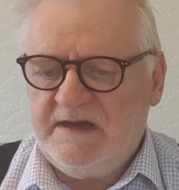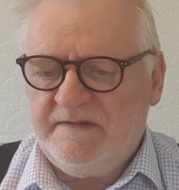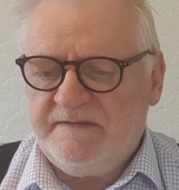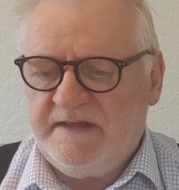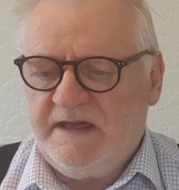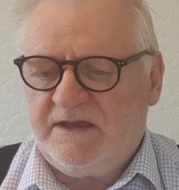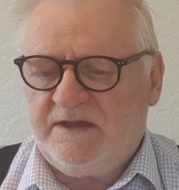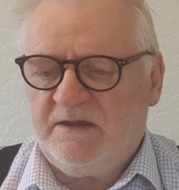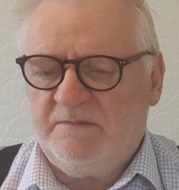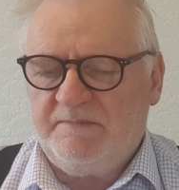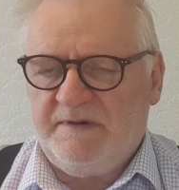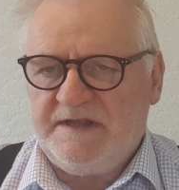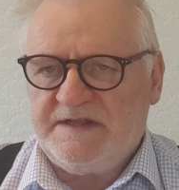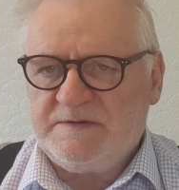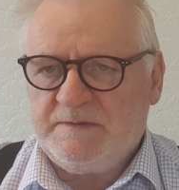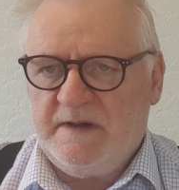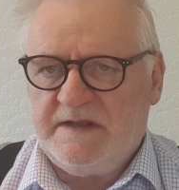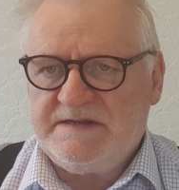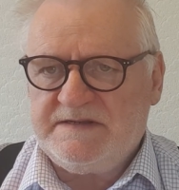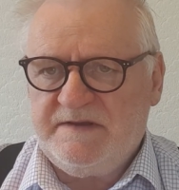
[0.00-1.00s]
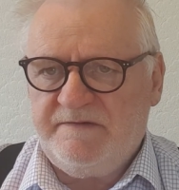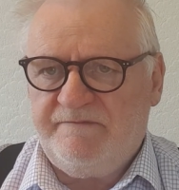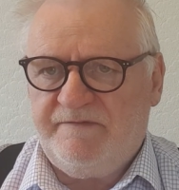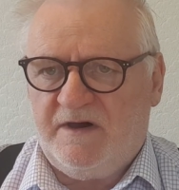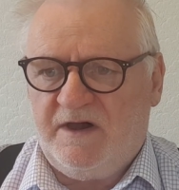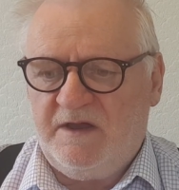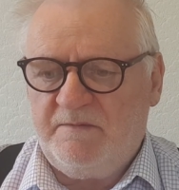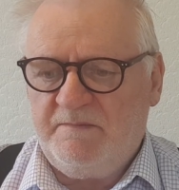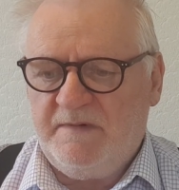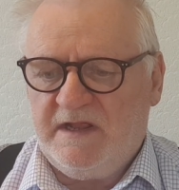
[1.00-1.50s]
they can be
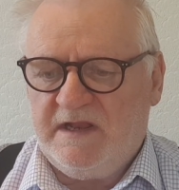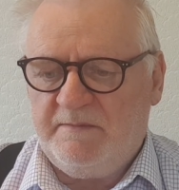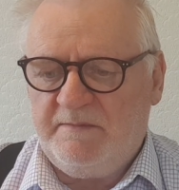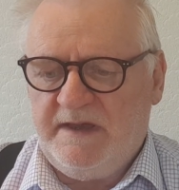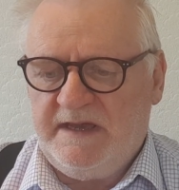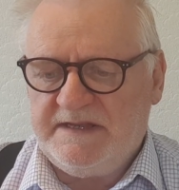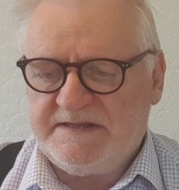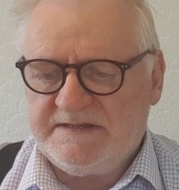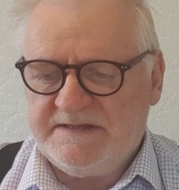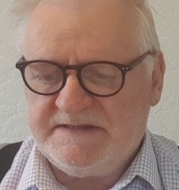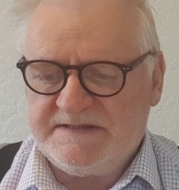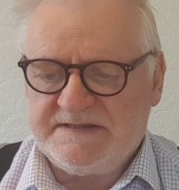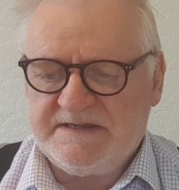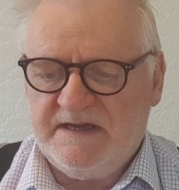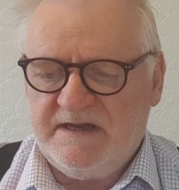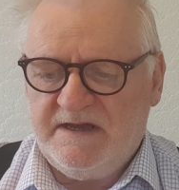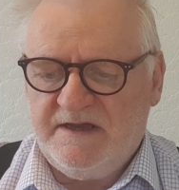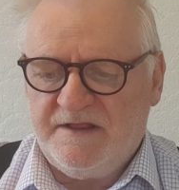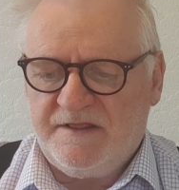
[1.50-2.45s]
25 millimeters,